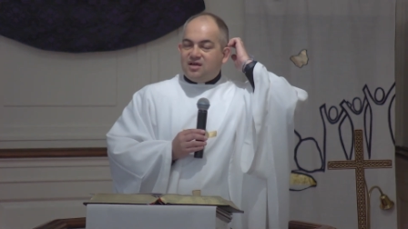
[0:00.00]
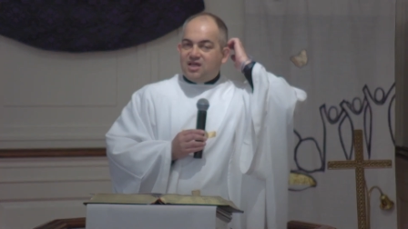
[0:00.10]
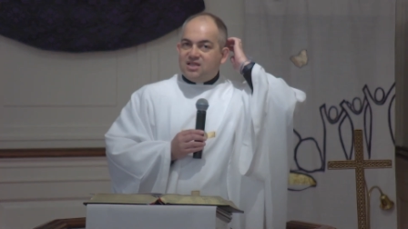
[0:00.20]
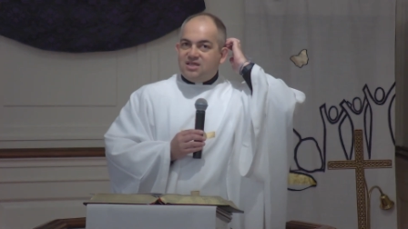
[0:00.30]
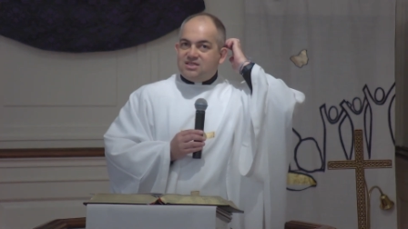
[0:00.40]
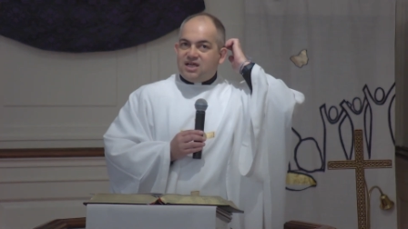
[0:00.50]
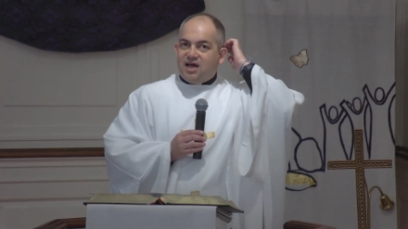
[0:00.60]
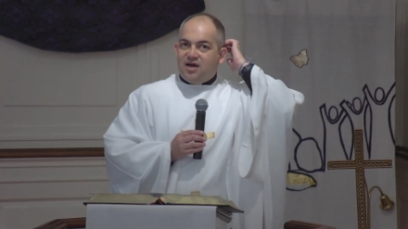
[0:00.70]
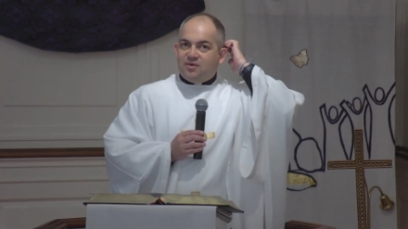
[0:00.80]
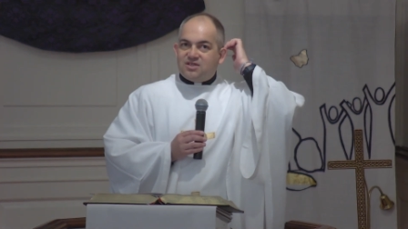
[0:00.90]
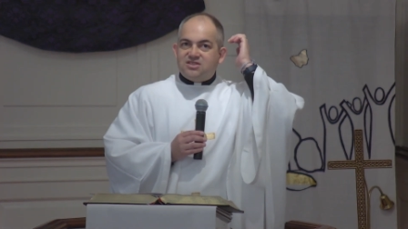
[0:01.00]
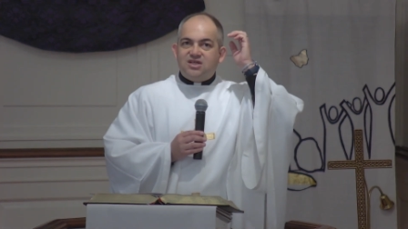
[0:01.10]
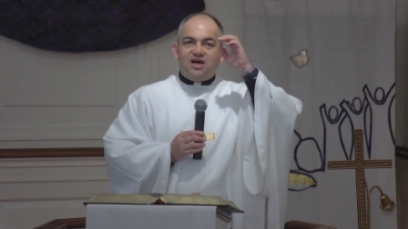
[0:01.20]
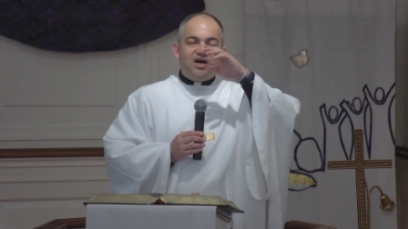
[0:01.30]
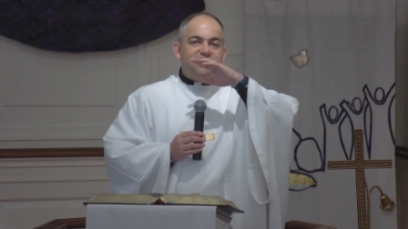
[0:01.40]
and this guy was
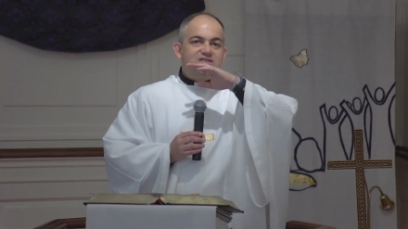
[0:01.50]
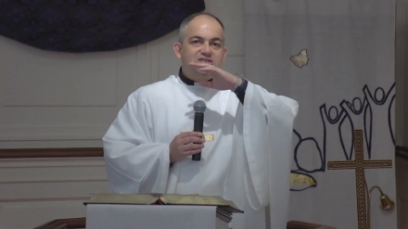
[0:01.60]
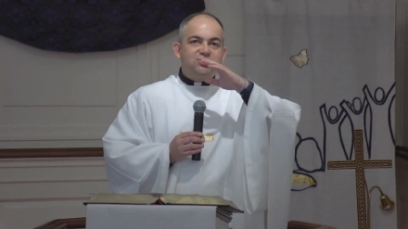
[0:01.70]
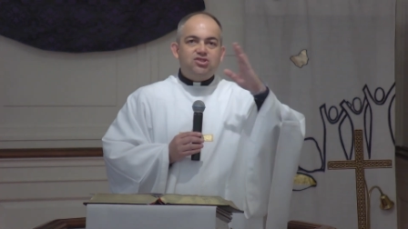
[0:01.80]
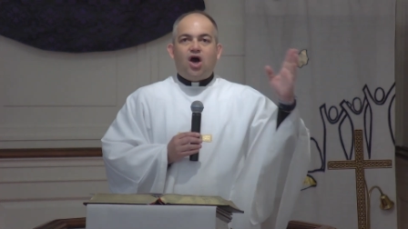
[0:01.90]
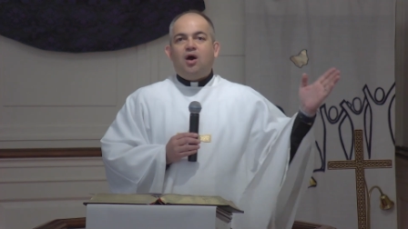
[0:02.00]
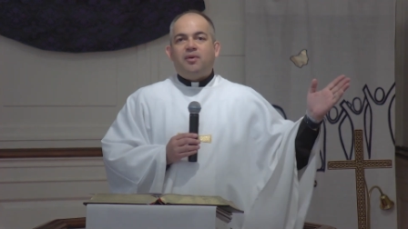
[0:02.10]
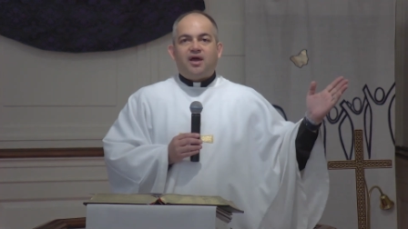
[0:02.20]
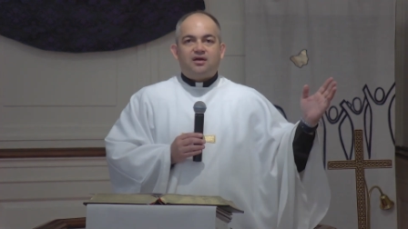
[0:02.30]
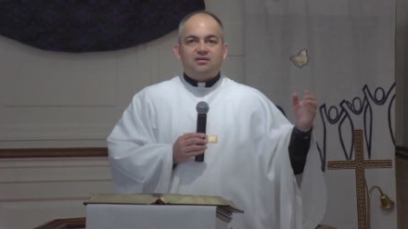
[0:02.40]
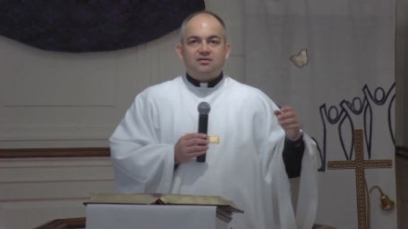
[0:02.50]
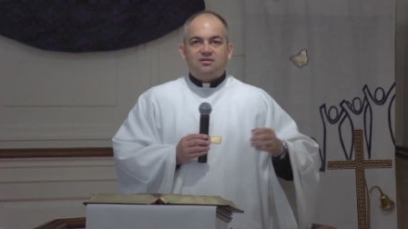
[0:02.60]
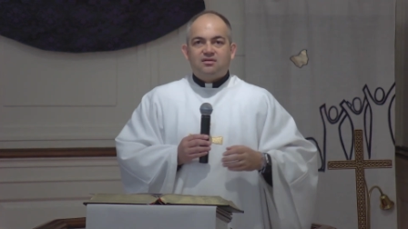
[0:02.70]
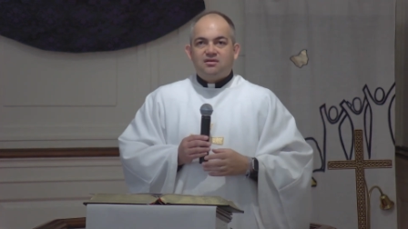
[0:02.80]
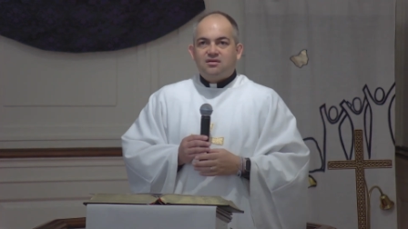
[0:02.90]
just sobbing
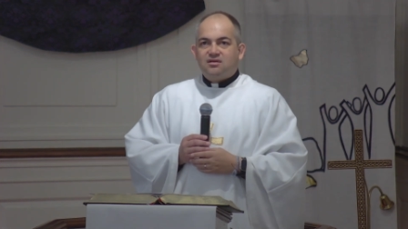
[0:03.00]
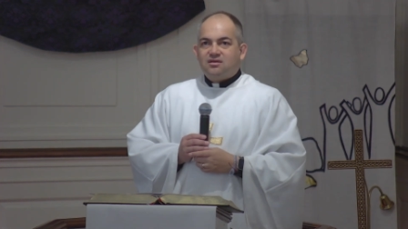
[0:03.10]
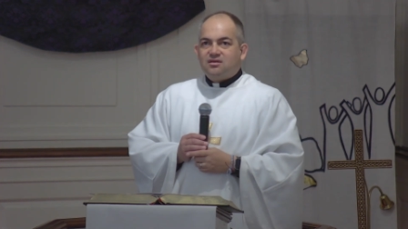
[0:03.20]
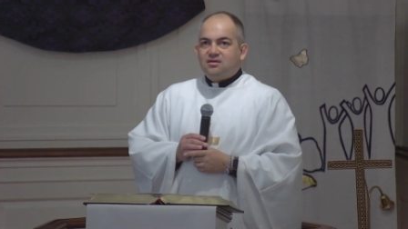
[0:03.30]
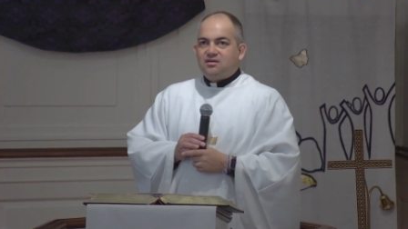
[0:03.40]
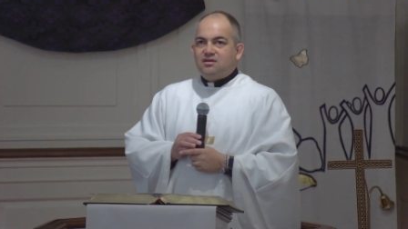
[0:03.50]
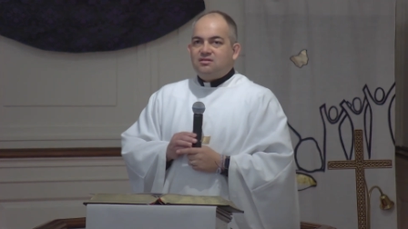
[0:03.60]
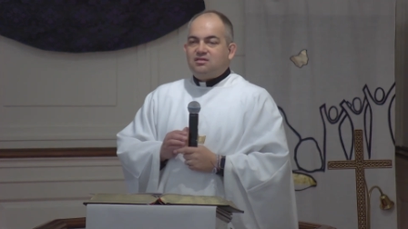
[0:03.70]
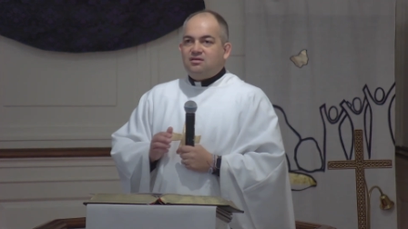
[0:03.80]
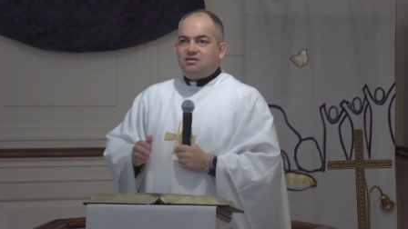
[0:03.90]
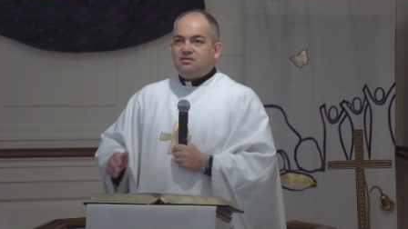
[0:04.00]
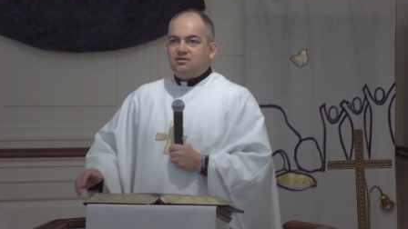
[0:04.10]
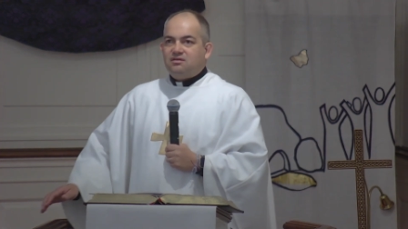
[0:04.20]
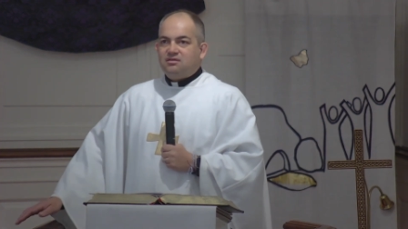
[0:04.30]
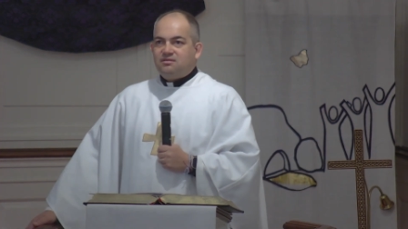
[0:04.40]
in the theater.